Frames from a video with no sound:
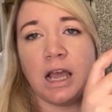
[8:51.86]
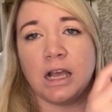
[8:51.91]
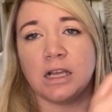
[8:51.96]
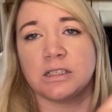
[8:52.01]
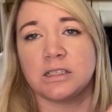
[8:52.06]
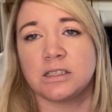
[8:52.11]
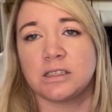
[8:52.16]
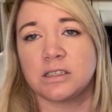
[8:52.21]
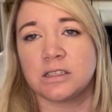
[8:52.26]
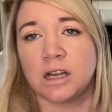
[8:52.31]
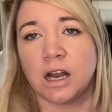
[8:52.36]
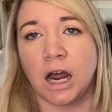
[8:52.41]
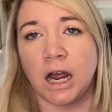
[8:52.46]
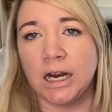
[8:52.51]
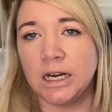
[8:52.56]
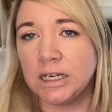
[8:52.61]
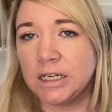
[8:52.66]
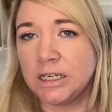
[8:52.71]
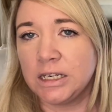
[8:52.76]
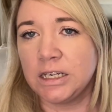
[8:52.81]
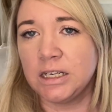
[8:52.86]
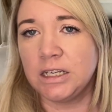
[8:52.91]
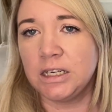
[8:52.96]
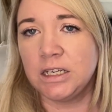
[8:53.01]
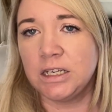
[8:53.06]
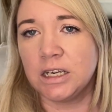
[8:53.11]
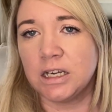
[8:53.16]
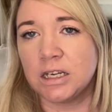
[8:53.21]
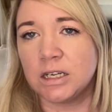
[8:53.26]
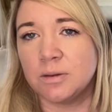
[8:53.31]

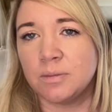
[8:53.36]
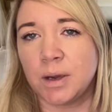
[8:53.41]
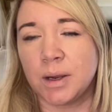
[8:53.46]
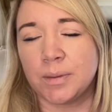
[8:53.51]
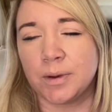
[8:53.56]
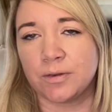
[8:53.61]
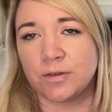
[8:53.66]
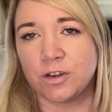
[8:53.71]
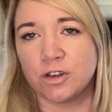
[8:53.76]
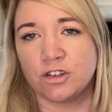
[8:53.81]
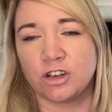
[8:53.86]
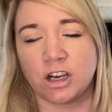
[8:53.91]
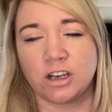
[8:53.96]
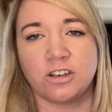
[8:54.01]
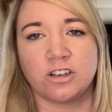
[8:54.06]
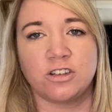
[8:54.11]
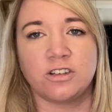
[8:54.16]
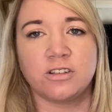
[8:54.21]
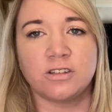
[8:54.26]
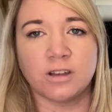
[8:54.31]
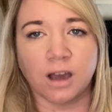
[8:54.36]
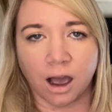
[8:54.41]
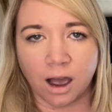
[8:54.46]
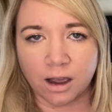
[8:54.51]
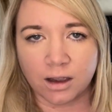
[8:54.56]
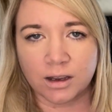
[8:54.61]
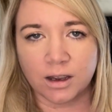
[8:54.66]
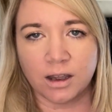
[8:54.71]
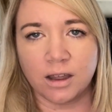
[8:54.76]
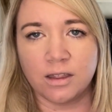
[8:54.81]
slightly, maybe a few shades
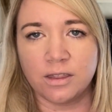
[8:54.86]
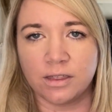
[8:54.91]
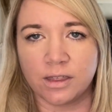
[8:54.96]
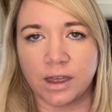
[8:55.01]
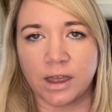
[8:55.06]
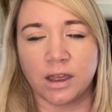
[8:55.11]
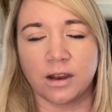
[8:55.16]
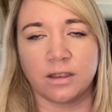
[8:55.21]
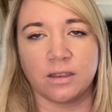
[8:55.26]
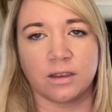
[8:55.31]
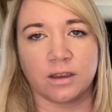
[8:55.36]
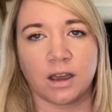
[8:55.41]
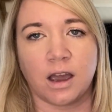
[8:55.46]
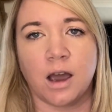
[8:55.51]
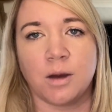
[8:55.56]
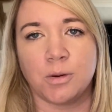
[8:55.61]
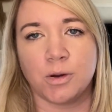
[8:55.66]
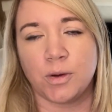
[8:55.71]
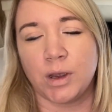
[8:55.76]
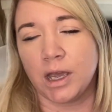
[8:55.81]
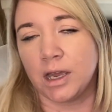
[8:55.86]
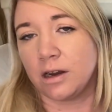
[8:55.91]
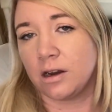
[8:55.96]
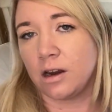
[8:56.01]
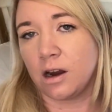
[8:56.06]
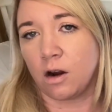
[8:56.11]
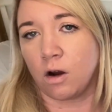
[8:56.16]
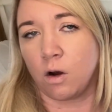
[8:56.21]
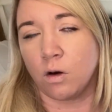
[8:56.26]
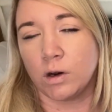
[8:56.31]
darker than the carpet we had in
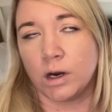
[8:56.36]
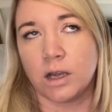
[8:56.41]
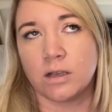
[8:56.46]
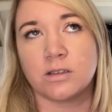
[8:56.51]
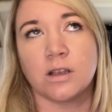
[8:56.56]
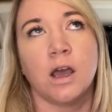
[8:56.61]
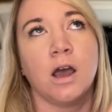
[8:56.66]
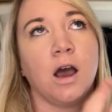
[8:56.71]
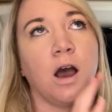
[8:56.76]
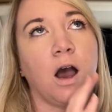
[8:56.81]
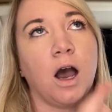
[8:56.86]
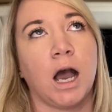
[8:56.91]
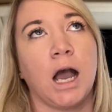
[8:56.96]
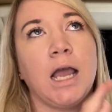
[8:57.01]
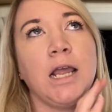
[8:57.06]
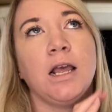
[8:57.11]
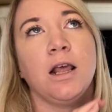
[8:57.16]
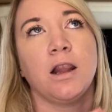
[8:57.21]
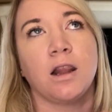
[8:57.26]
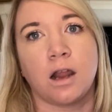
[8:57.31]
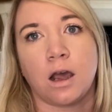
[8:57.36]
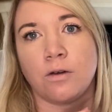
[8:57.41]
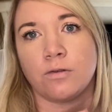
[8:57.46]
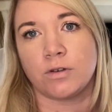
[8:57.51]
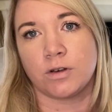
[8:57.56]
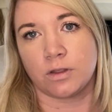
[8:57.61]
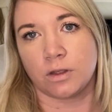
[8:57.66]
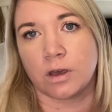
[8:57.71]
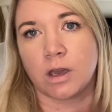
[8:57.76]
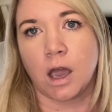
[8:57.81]
our old house. I
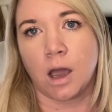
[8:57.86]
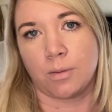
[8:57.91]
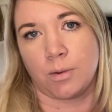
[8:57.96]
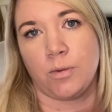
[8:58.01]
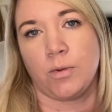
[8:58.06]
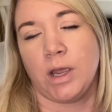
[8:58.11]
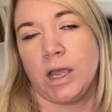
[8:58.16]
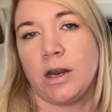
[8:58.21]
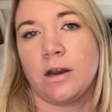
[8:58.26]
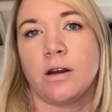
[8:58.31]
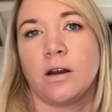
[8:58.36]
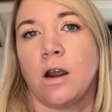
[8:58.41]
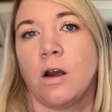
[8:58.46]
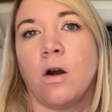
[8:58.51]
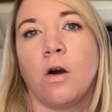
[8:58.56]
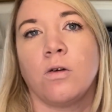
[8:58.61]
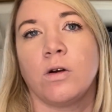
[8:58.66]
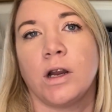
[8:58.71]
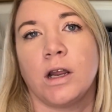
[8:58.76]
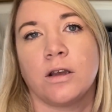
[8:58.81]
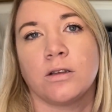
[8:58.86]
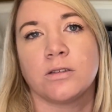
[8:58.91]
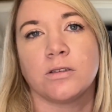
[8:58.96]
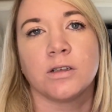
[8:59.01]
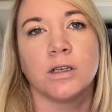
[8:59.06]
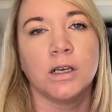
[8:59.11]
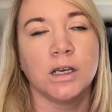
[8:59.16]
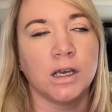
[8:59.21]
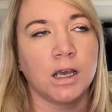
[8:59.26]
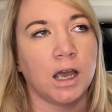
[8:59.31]
loved the carpet we had in our old house.
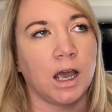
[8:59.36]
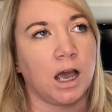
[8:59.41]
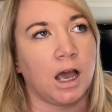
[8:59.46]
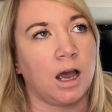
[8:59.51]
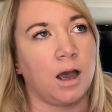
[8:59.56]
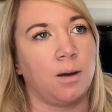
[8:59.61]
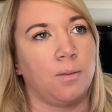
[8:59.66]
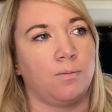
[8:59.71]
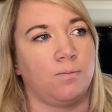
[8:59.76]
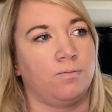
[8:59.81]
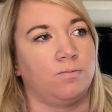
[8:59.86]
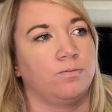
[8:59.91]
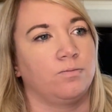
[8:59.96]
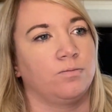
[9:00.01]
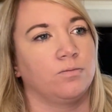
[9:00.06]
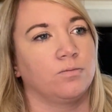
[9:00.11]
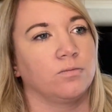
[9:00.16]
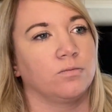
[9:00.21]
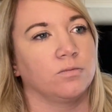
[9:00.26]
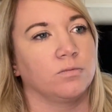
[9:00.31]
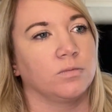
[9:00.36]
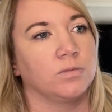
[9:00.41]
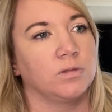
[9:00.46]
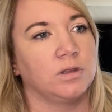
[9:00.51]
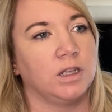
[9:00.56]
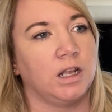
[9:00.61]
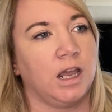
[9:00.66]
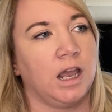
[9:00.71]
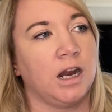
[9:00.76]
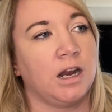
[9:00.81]
And
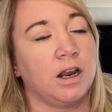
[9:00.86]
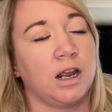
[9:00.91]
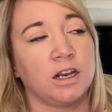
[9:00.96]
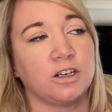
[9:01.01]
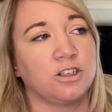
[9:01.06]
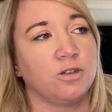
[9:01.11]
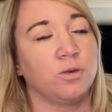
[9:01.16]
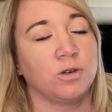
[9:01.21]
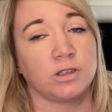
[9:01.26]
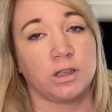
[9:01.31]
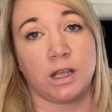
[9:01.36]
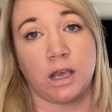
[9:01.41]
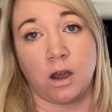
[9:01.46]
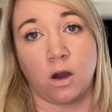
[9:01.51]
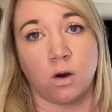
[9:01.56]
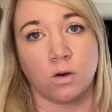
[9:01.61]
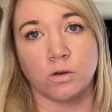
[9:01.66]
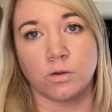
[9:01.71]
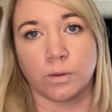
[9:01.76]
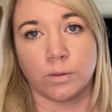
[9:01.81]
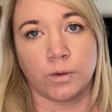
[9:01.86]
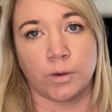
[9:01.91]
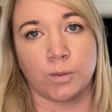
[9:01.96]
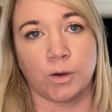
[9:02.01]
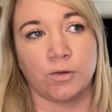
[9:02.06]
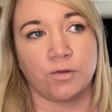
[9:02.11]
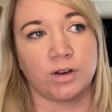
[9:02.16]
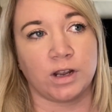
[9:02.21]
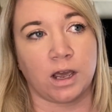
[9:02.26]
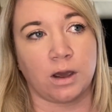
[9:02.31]
it actually wasn't that old when we
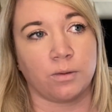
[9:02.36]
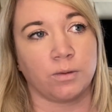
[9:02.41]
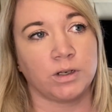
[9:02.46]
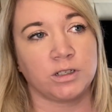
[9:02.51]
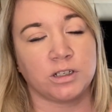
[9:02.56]
moved out. We'd